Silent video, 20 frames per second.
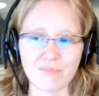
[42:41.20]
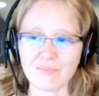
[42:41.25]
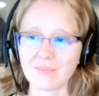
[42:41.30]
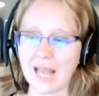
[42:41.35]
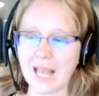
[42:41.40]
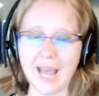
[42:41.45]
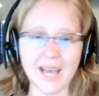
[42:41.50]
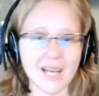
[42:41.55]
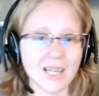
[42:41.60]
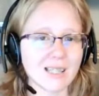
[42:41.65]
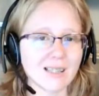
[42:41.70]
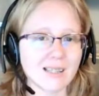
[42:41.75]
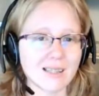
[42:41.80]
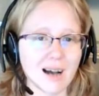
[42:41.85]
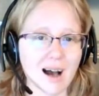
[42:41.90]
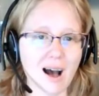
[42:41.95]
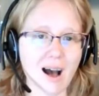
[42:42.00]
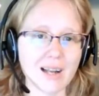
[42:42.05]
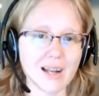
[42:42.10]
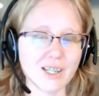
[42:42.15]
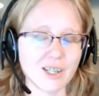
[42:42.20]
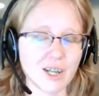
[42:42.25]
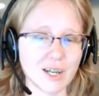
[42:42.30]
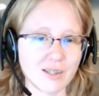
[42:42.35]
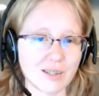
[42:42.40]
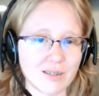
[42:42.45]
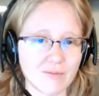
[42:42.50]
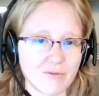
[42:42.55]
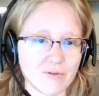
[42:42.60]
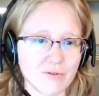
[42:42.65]
hands-on,
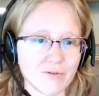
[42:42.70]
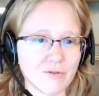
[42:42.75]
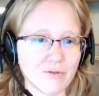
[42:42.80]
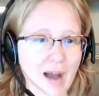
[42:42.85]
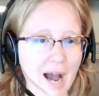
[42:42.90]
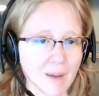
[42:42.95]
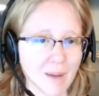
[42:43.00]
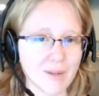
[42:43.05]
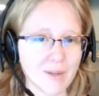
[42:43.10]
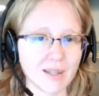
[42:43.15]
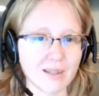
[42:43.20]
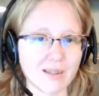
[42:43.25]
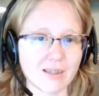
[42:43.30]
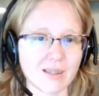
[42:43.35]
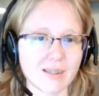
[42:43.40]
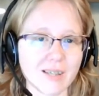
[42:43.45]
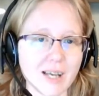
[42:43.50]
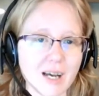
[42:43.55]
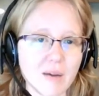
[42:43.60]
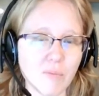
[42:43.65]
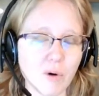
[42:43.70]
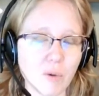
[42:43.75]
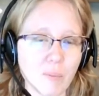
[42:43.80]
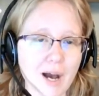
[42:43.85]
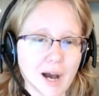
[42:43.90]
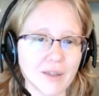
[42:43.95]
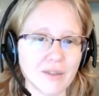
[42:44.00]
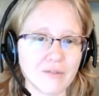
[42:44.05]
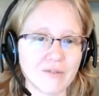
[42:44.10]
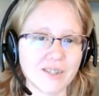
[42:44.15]
just fabulous example,
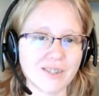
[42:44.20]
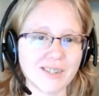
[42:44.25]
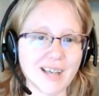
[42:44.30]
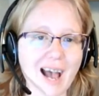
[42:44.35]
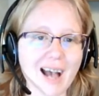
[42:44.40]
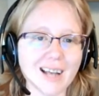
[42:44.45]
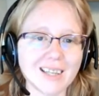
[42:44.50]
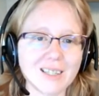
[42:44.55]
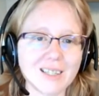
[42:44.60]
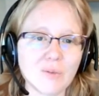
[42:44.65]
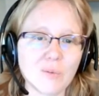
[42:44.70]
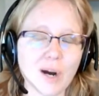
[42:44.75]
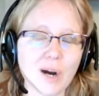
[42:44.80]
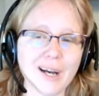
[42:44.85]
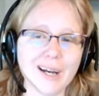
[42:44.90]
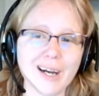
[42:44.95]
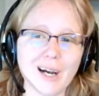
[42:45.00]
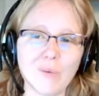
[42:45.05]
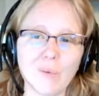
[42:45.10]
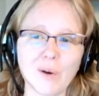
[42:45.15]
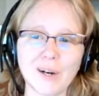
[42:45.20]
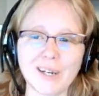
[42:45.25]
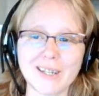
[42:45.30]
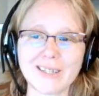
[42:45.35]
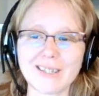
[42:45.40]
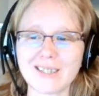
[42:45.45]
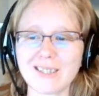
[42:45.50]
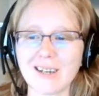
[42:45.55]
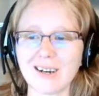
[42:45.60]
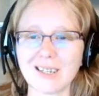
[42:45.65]
Beth, of exactly what I
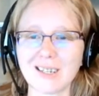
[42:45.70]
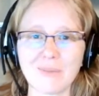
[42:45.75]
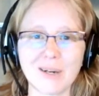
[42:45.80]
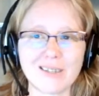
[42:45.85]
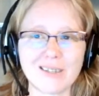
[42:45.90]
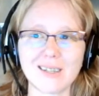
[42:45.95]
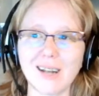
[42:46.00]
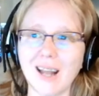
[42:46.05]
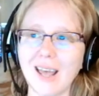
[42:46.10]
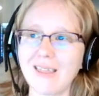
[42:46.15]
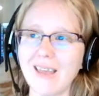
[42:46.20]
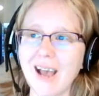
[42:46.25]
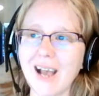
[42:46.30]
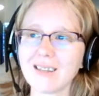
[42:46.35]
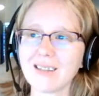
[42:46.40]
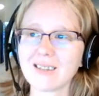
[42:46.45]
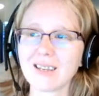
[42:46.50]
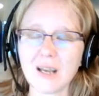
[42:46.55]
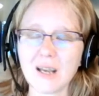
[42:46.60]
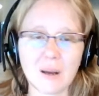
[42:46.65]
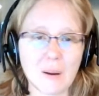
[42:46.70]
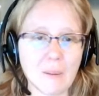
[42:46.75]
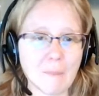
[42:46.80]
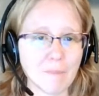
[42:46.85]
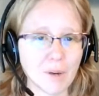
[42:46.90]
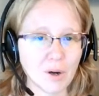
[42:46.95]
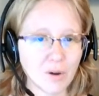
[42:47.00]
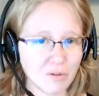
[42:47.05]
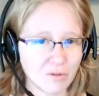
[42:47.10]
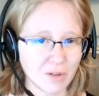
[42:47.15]
wanted to talk about today. That's
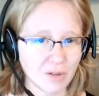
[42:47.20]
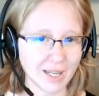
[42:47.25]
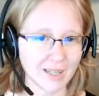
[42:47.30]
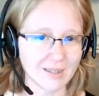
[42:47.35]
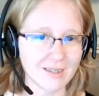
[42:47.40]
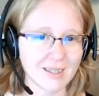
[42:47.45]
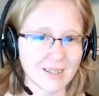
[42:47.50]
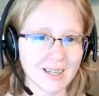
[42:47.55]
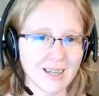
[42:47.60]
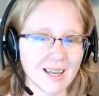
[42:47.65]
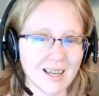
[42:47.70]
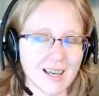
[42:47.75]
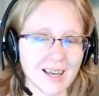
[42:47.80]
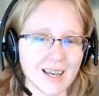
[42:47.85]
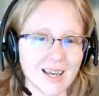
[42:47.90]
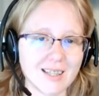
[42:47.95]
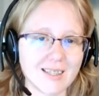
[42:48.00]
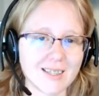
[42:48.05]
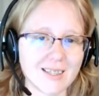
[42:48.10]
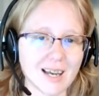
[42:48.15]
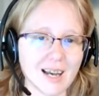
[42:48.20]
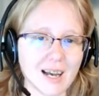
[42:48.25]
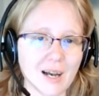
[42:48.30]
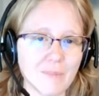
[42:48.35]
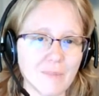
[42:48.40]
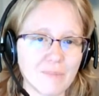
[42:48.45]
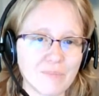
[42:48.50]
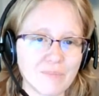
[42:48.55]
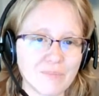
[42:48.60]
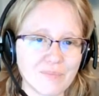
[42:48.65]
perfect. It's,
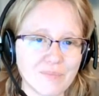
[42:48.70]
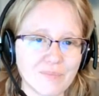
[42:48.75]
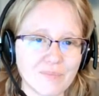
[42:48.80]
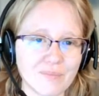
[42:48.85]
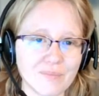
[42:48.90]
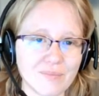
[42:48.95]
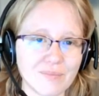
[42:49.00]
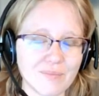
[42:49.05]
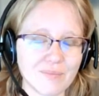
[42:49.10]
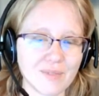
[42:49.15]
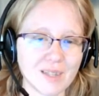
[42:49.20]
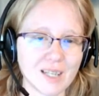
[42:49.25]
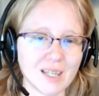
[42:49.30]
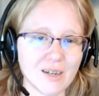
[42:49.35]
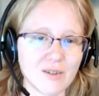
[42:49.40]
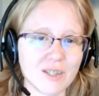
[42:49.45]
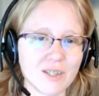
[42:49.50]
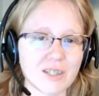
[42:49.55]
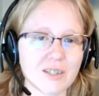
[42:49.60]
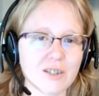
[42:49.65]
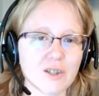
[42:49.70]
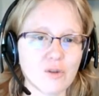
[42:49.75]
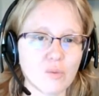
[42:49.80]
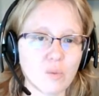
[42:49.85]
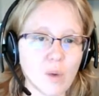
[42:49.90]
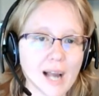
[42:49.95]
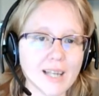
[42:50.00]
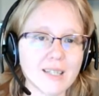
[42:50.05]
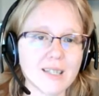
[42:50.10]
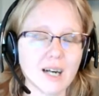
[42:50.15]
you know, it's a
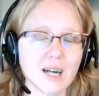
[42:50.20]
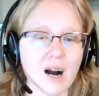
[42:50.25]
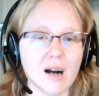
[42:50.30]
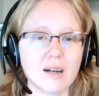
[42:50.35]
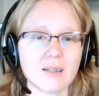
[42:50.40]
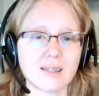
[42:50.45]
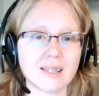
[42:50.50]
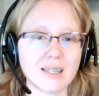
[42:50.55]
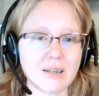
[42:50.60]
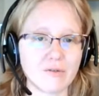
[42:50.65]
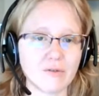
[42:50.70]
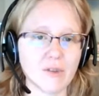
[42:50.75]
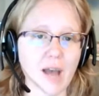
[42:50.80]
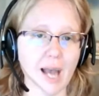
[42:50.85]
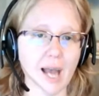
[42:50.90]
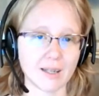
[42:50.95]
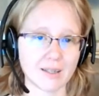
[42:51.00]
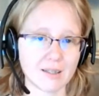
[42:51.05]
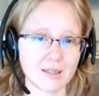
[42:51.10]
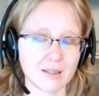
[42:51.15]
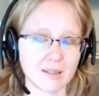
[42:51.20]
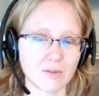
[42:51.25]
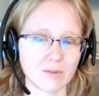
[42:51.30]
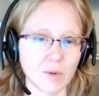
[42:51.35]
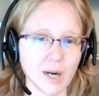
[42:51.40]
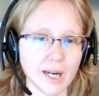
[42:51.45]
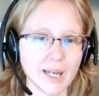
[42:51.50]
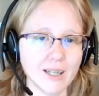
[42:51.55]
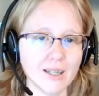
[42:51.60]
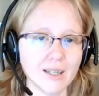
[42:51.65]
direct cause and effect,
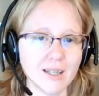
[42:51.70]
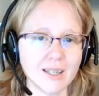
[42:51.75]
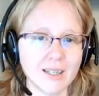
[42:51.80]
right?